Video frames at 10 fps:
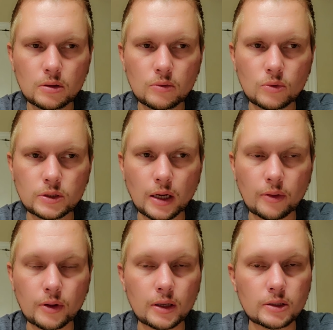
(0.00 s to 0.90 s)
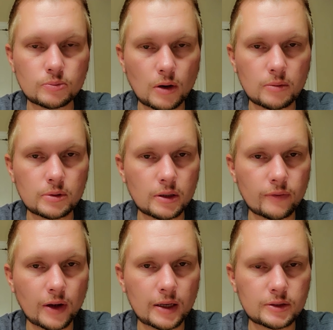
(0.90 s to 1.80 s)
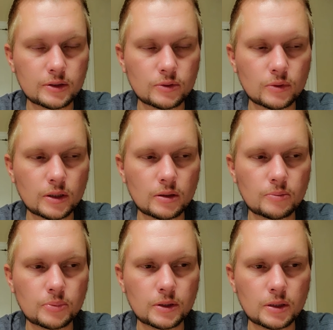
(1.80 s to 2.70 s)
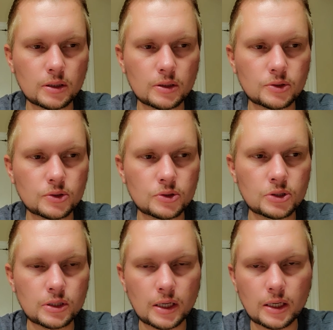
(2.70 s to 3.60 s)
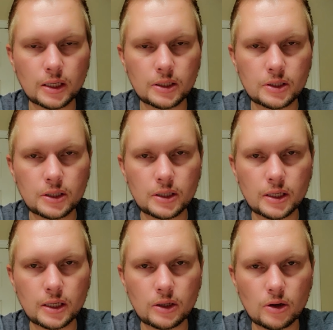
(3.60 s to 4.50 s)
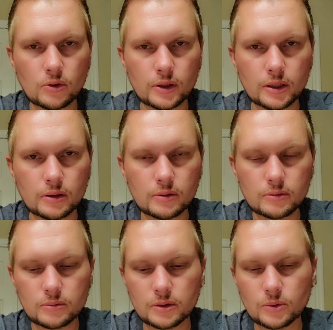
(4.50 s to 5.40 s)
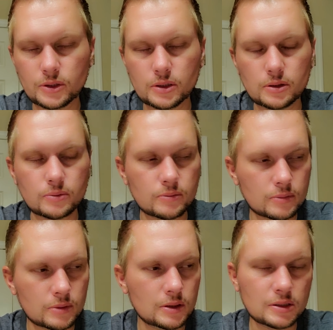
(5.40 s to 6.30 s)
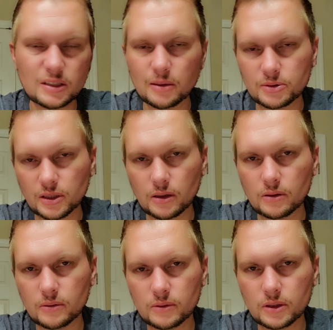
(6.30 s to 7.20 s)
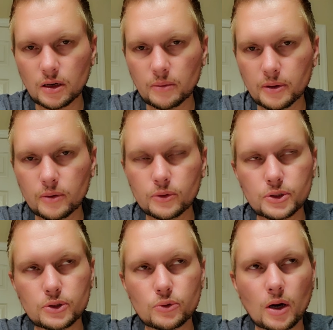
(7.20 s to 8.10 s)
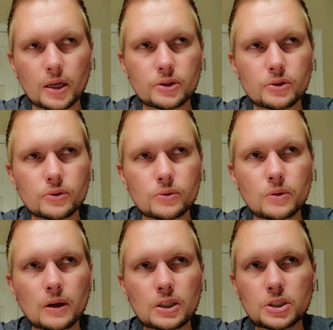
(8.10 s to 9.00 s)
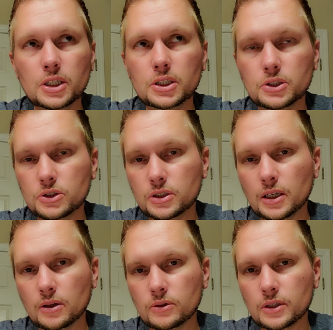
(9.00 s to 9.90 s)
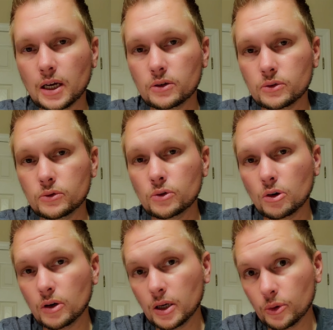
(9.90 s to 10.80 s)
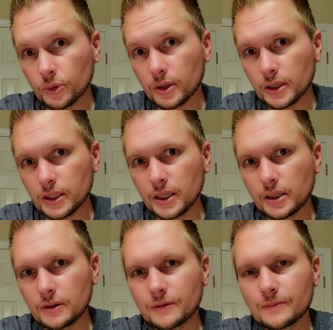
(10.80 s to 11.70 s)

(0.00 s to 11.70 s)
which I think is probably the fastest way, because genetic and DNA coding, which is stem cell therapy, when you're trying to teach cells how to grow healthy again,